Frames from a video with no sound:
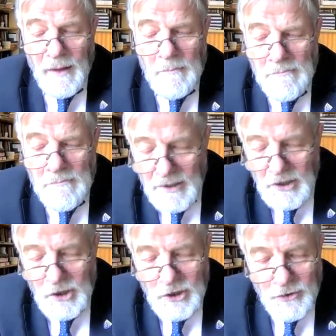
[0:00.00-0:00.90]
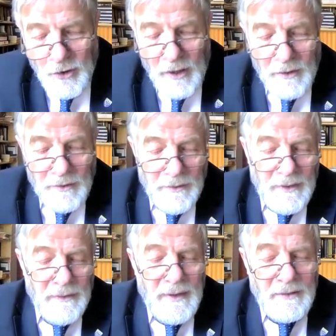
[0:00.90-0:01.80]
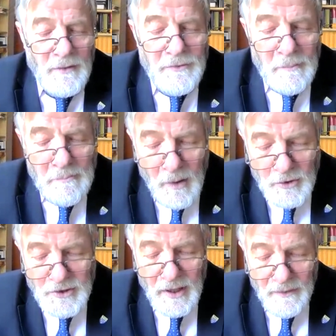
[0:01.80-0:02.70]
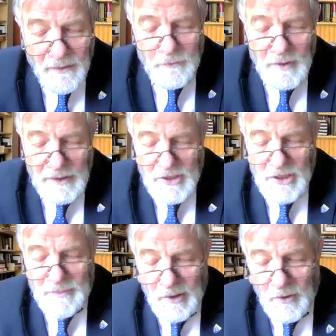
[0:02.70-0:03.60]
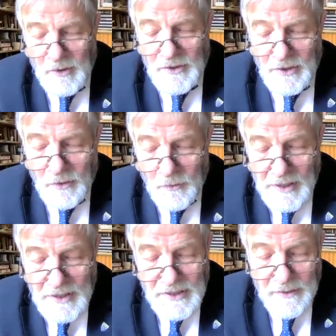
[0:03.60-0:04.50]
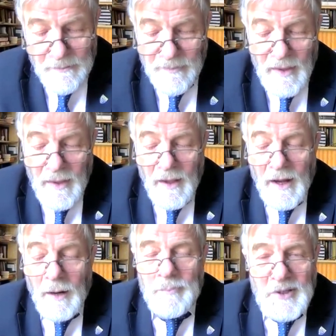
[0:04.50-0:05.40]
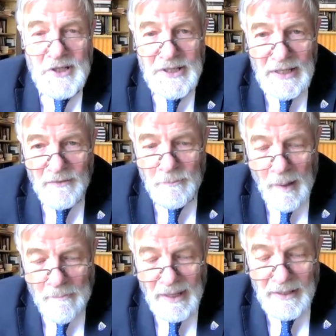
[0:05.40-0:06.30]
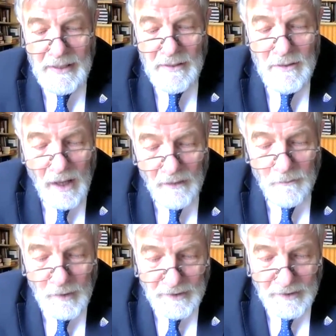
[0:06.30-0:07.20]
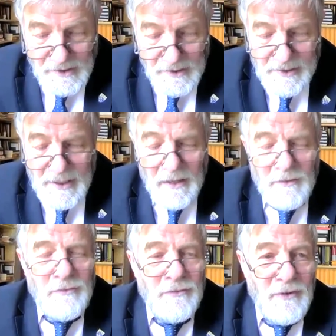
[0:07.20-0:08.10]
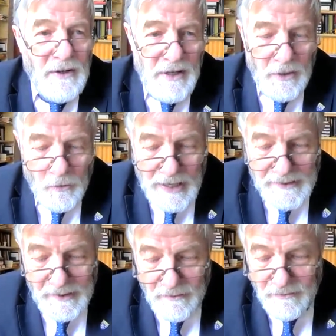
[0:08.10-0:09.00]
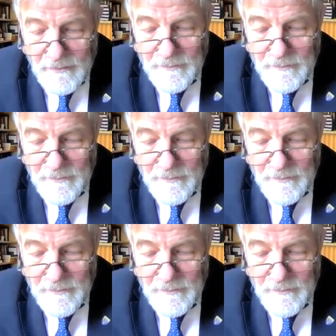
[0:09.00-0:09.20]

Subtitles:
are much stronger than that of the most other religious minorities in Greece are perceived by many non-Witnesses as very aggressive